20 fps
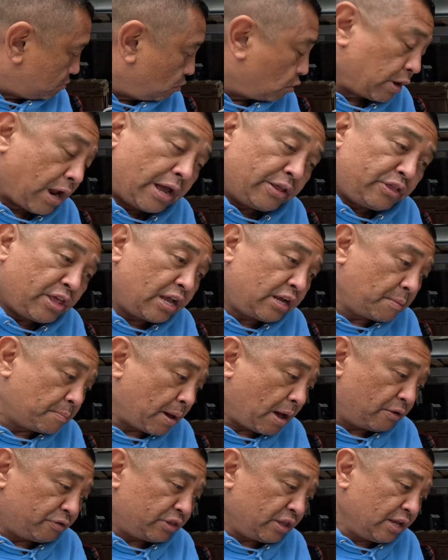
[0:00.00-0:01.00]
What I think
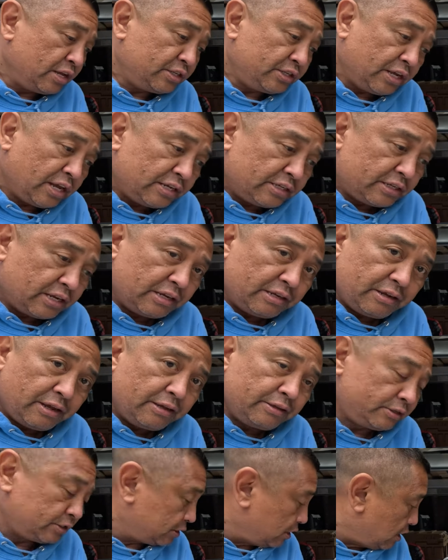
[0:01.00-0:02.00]
about this
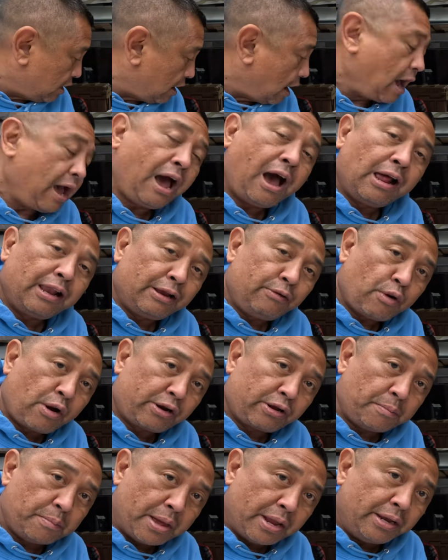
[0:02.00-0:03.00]
is I highly
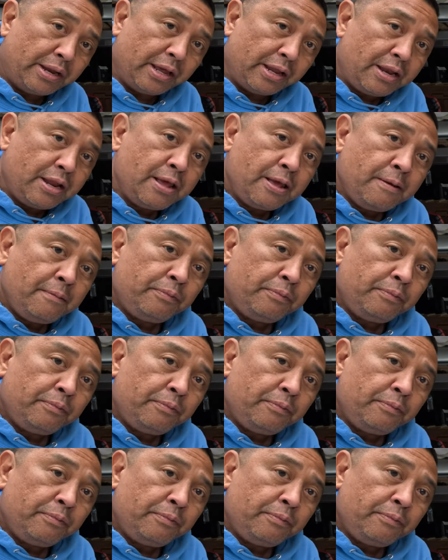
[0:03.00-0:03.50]
recommend it.